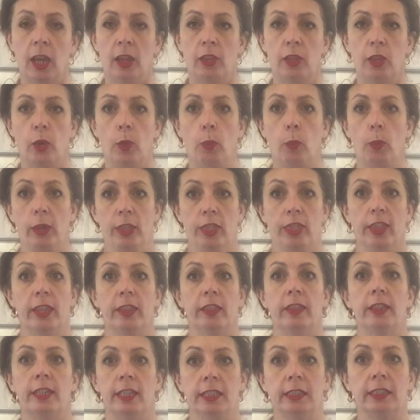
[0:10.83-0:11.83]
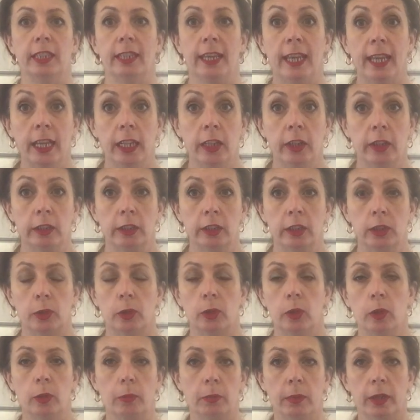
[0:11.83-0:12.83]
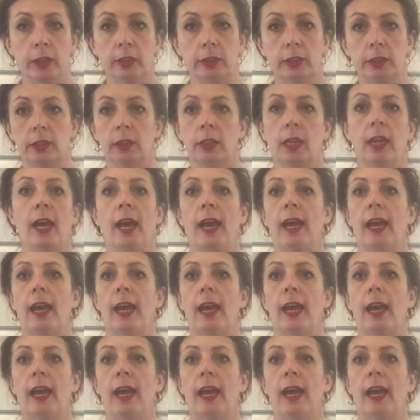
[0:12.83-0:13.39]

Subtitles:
that we think that it's an illness almost,